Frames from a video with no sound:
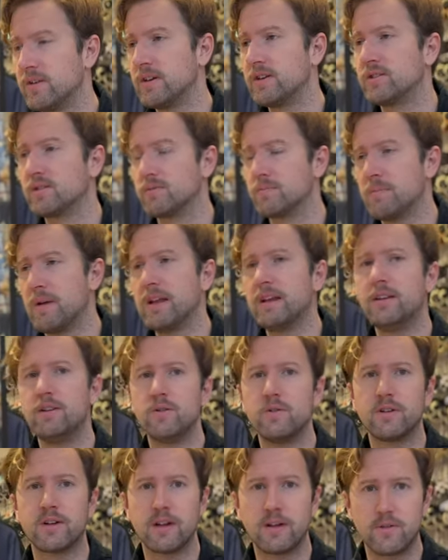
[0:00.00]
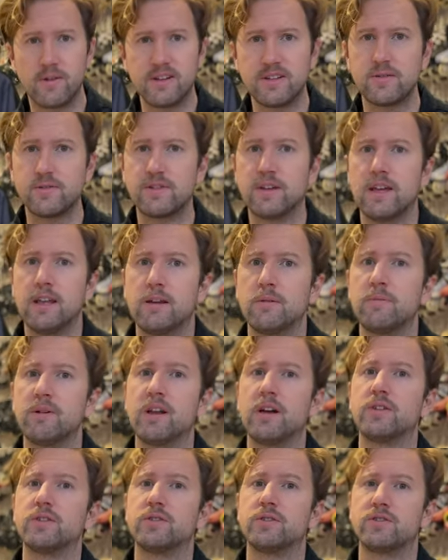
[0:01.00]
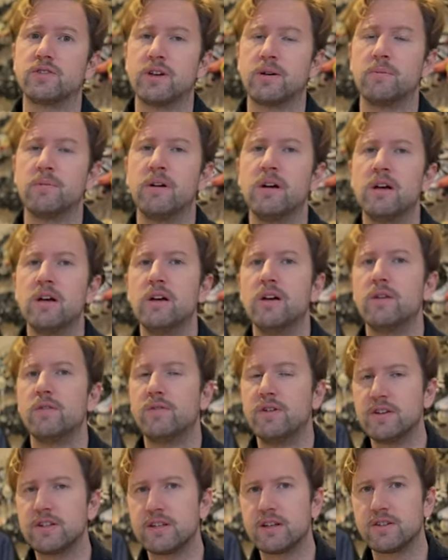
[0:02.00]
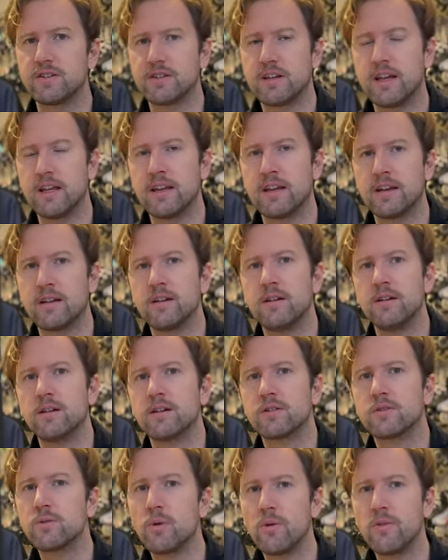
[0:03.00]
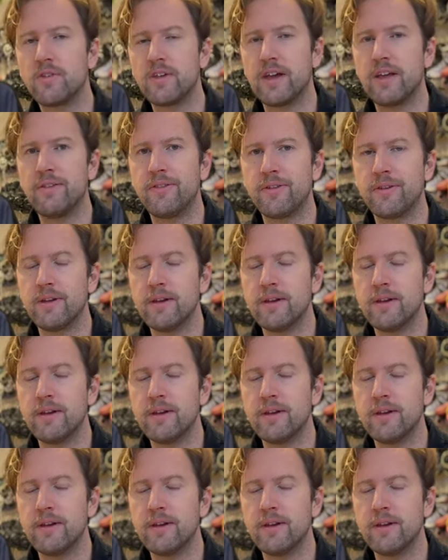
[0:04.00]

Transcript: He's mainly doing aggressive skating, but also some freestyle skating content.